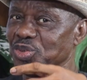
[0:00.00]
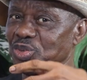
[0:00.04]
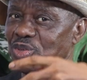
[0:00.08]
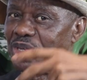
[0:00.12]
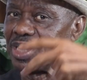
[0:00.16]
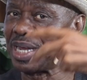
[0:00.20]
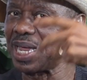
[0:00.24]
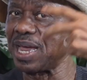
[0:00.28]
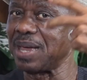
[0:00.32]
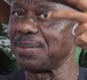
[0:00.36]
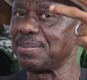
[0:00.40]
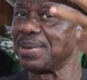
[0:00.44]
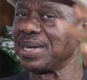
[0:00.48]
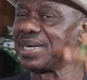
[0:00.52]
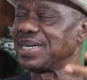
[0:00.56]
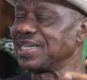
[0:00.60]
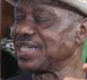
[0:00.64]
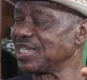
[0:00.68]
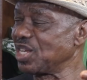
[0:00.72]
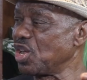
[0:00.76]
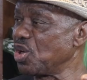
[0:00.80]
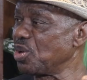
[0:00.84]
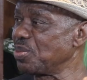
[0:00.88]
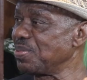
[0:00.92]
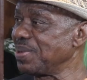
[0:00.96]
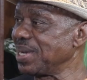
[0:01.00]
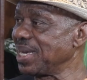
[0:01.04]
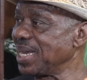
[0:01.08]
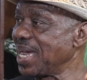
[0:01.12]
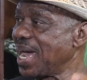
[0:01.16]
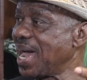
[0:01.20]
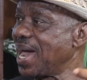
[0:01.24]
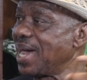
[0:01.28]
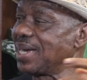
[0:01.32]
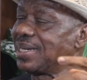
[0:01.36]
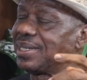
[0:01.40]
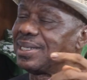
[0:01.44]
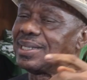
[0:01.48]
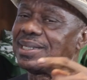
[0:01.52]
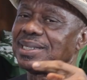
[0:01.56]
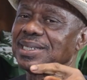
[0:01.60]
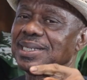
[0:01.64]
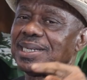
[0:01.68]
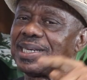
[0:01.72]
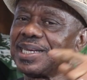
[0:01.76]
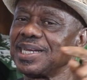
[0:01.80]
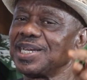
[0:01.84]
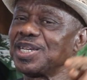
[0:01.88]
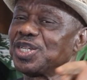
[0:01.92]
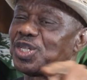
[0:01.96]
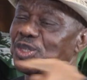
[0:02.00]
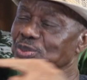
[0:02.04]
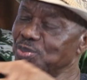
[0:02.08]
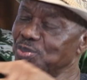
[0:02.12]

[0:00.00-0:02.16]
to Ebenezer Obey, and he